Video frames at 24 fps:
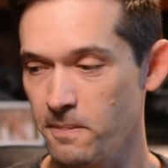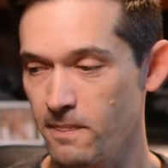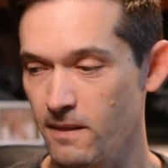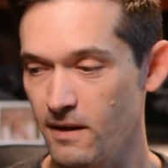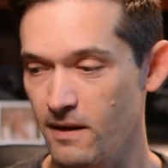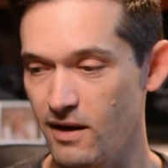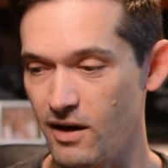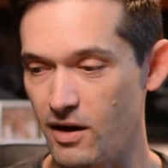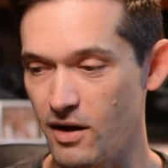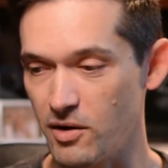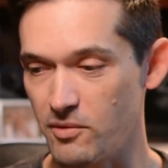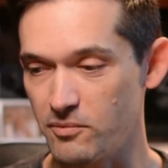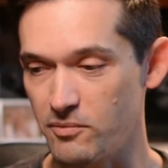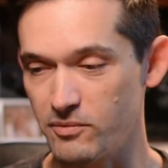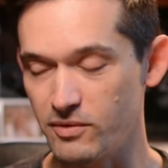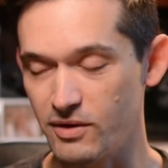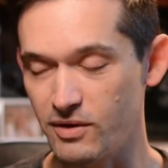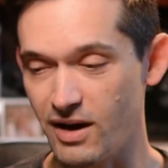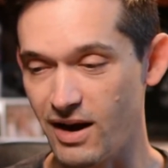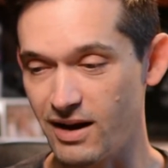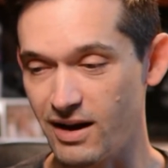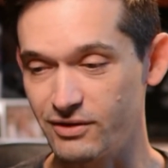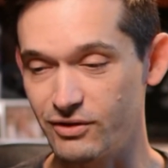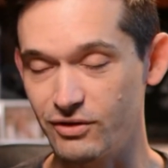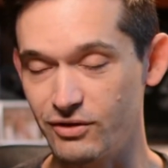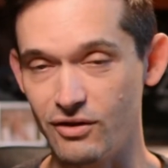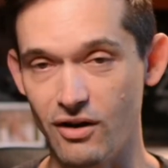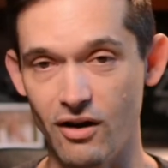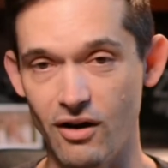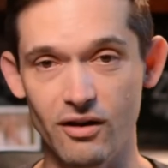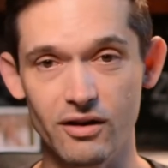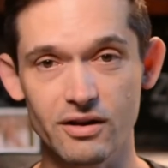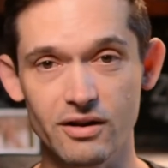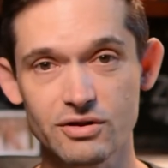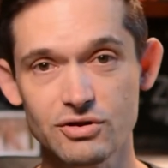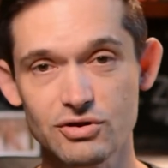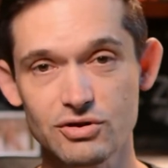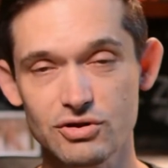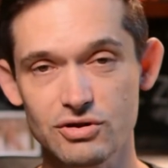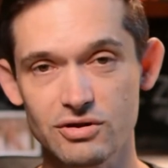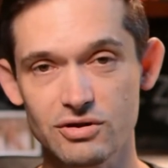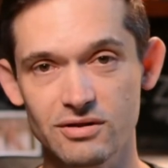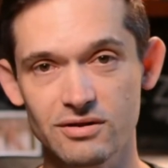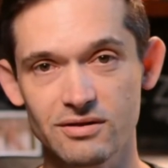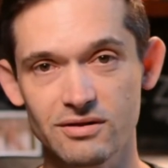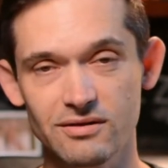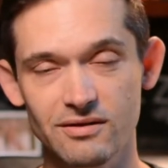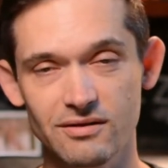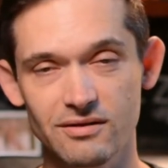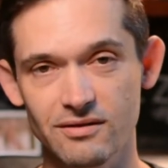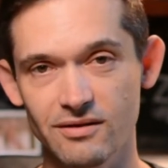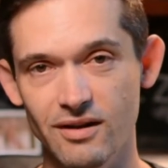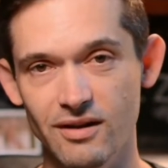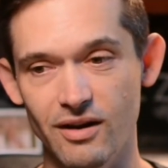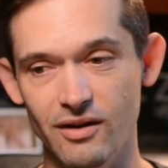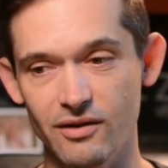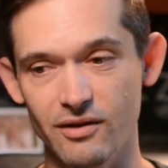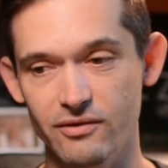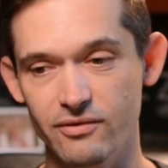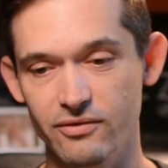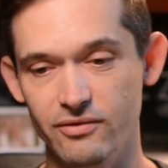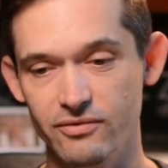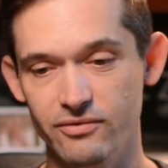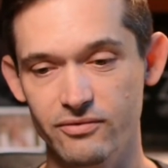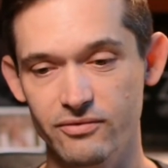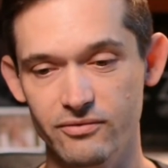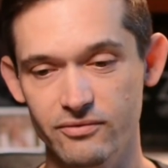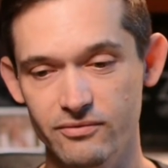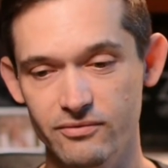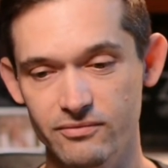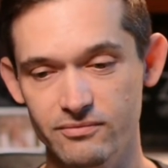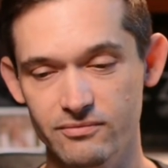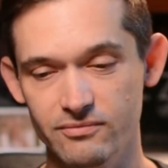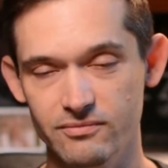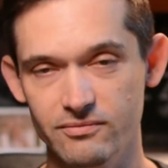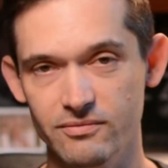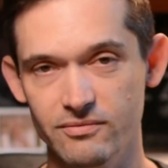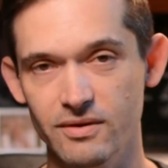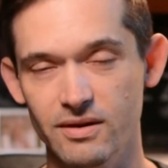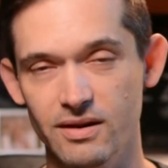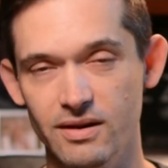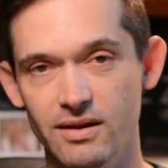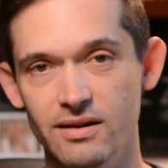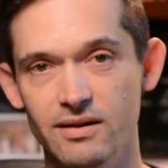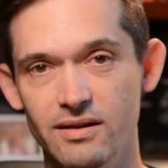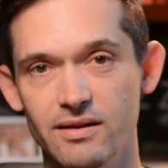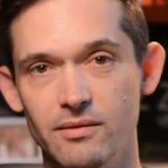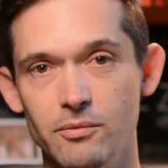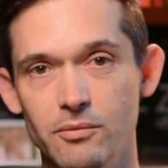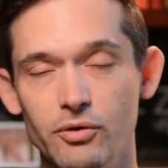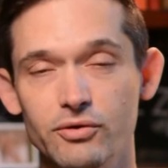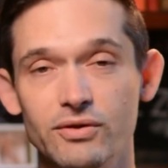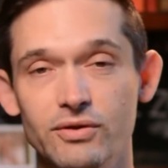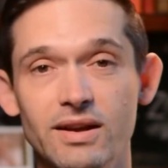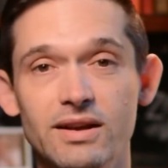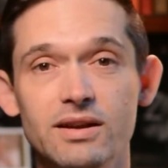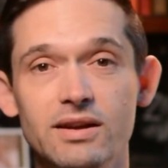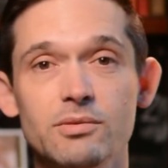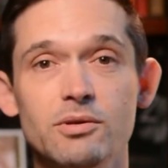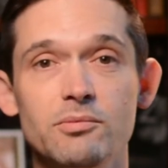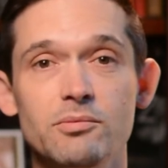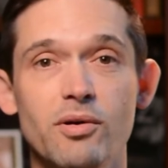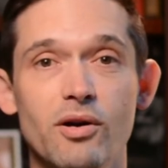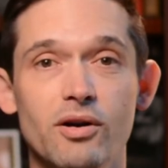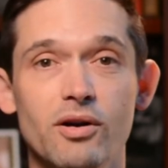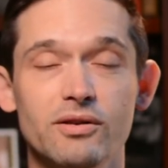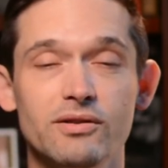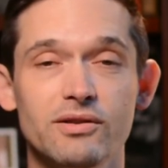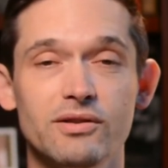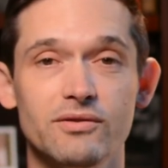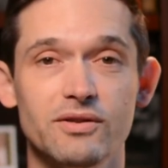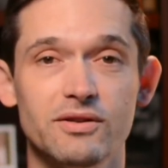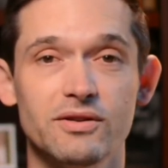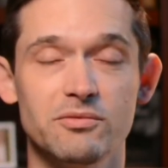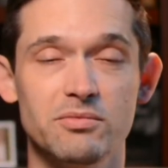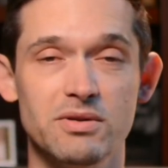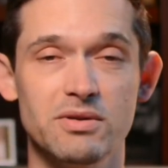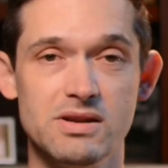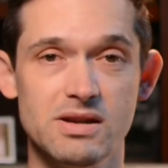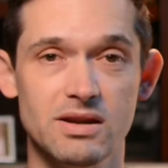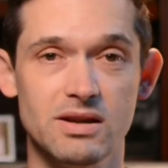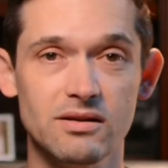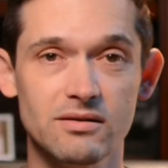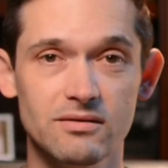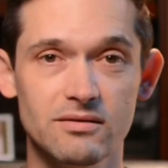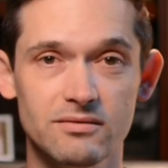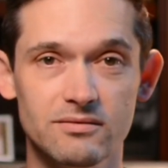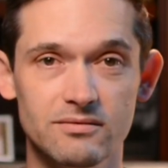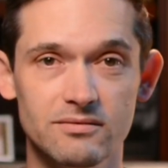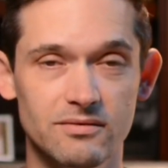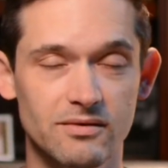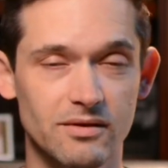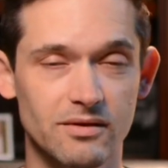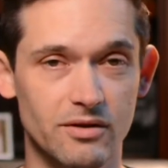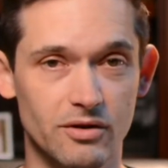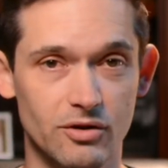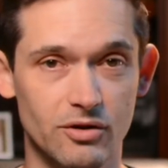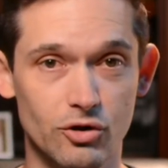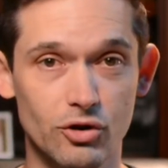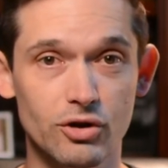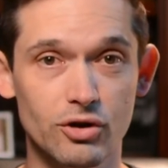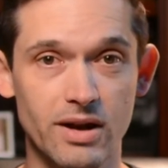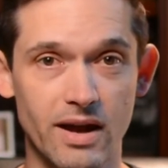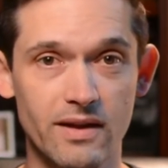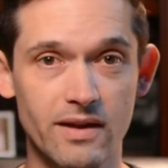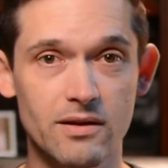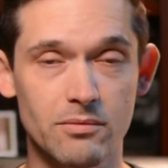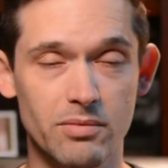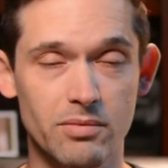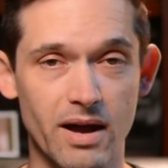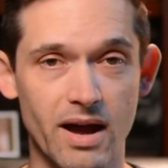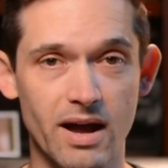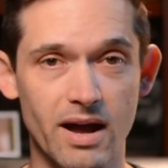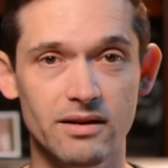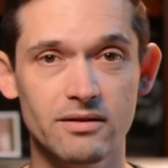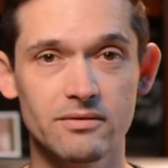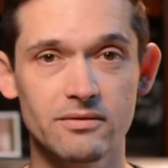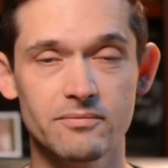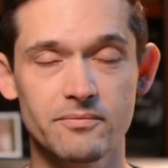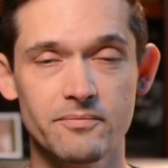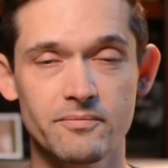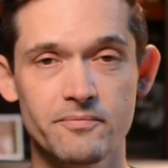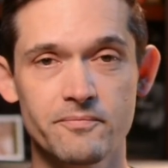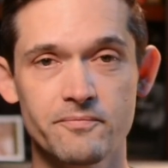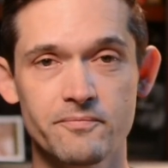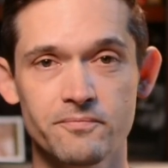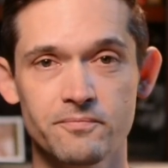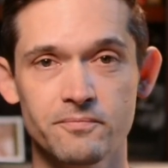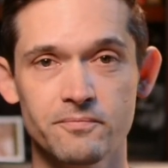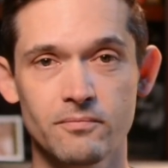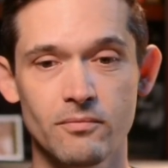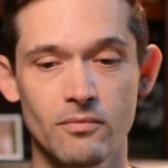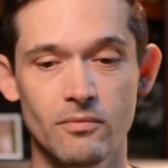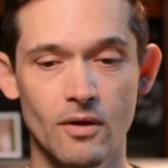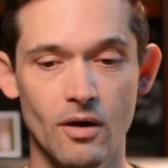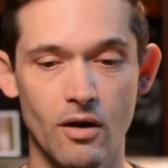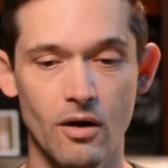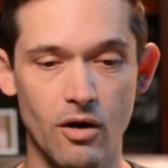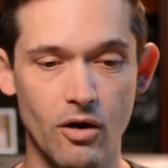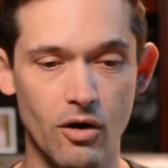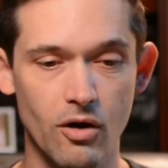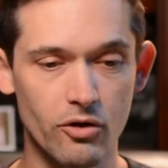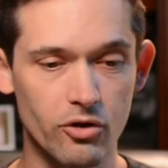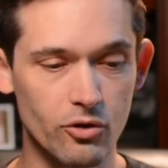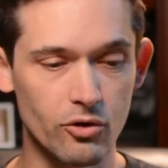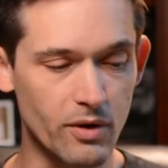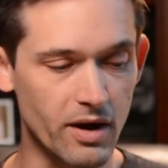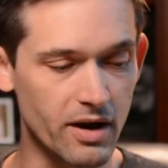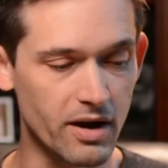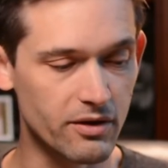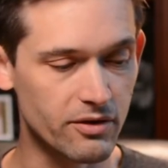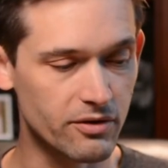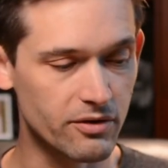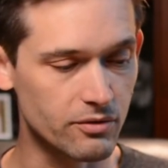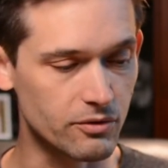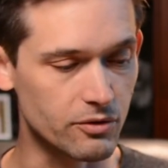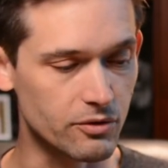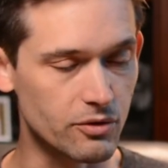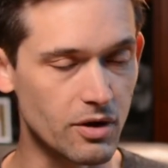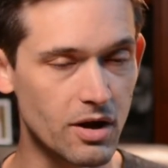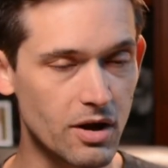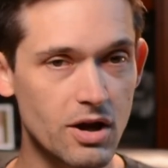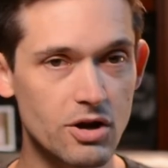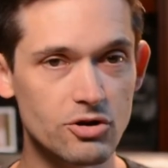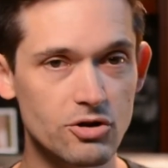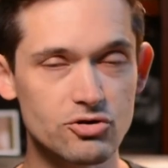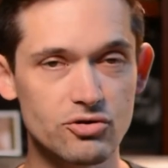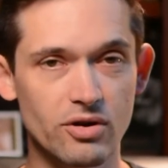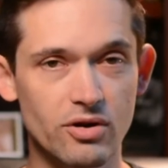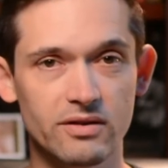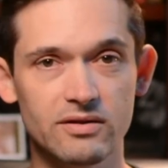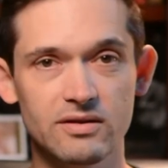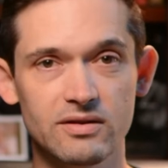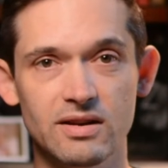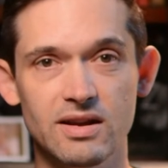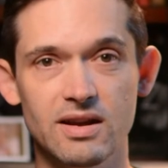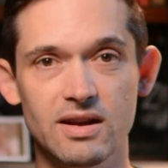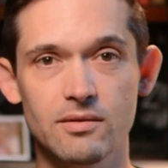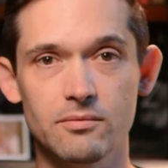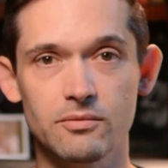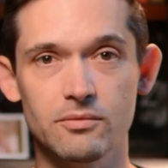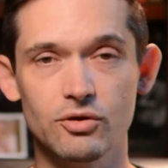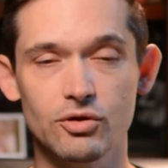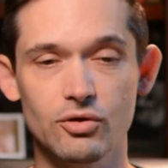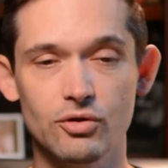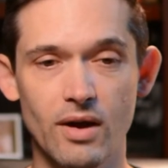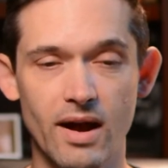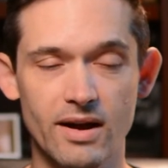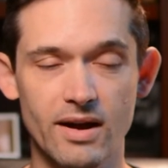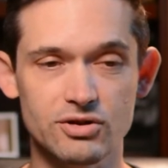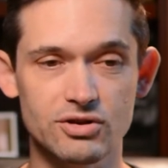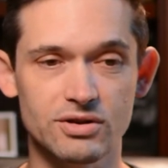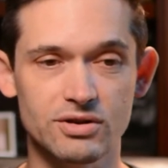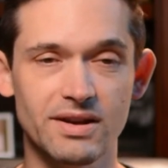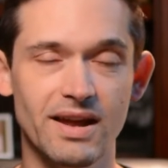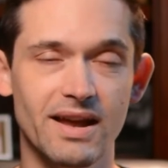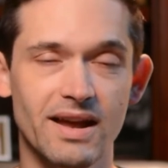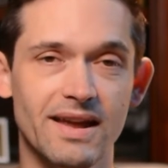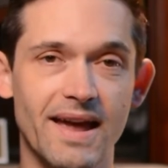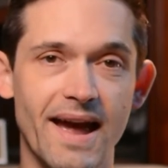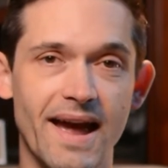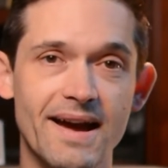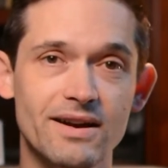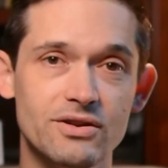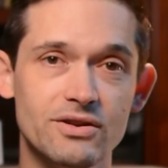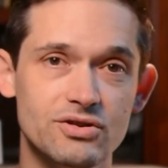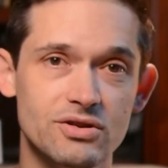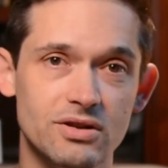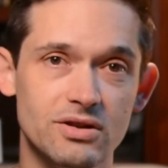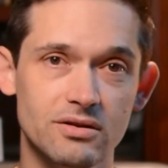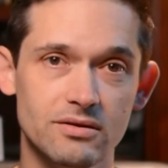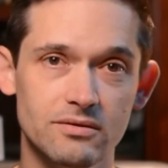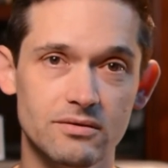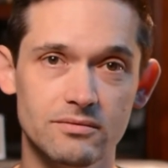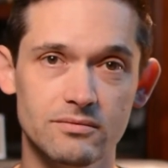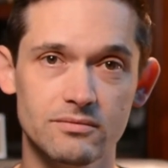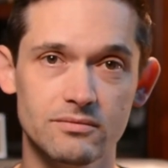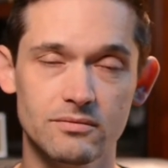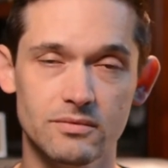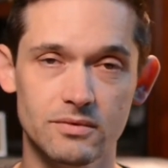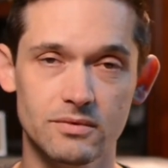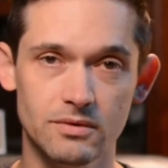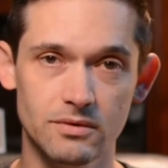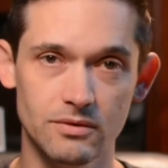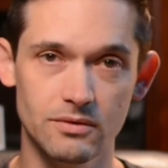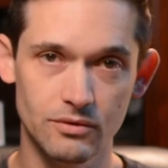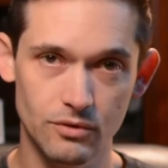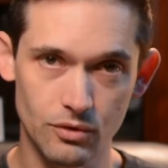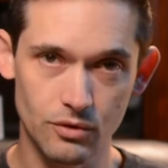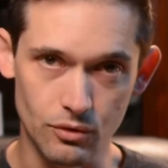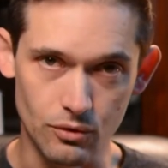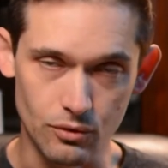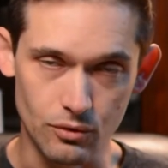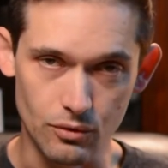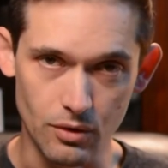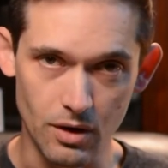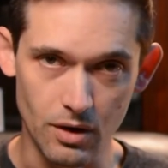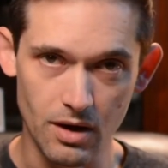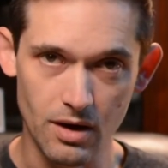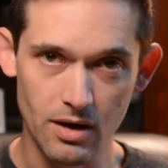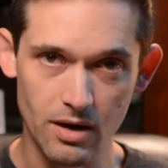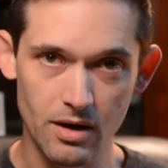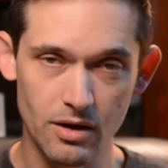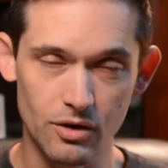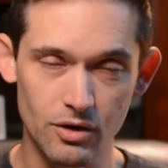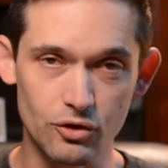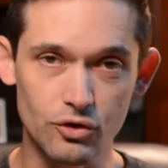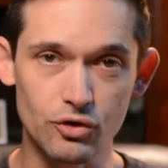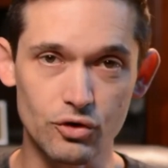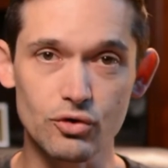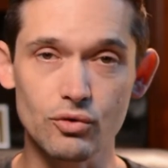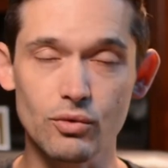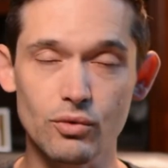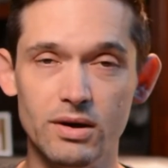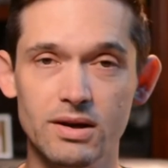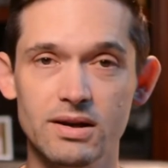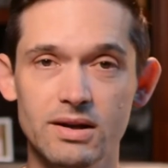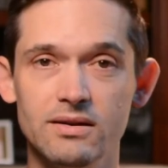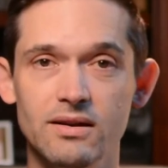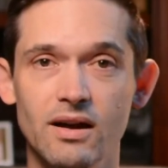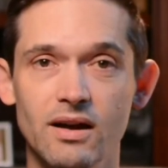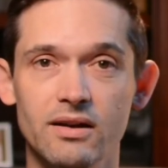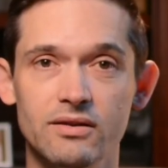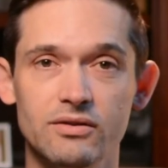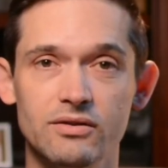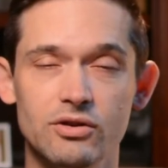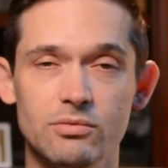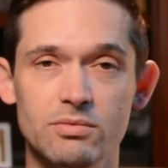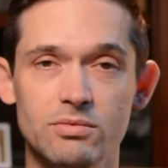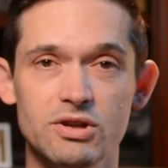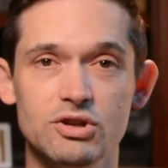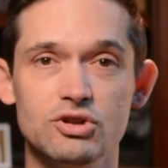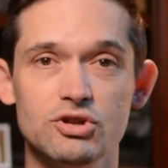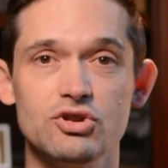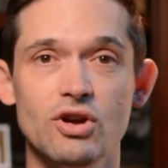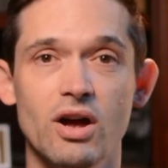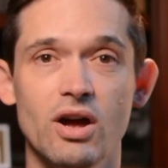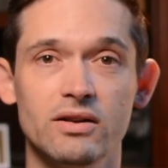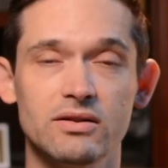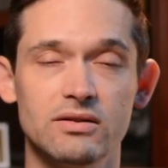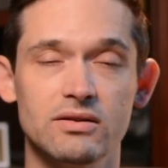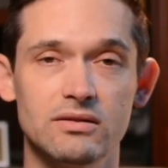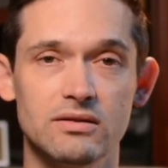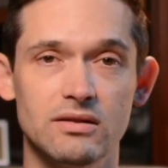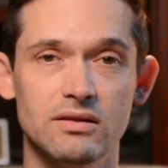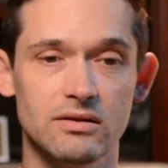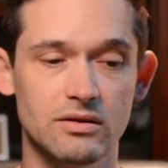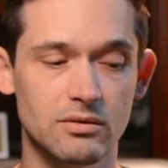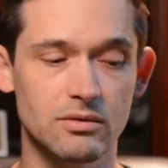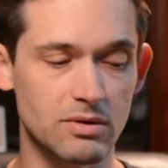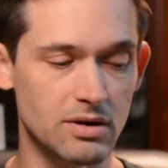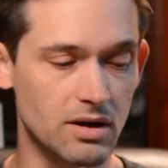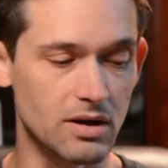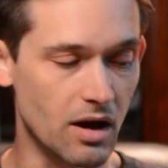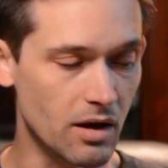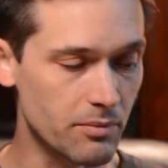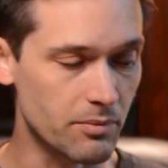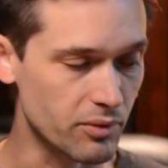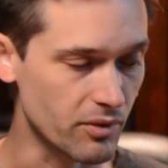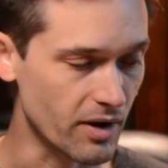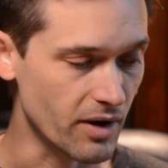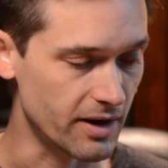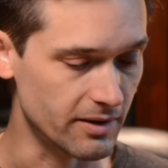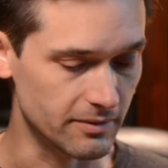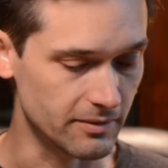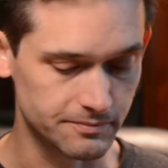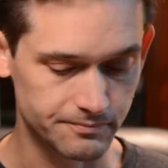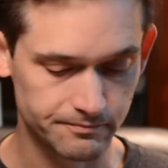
um, God's knowledge of the most intimate parts of his being, the good and the bad, all the way through trusting him to actually take action, to do what he does, to be just and to be upright.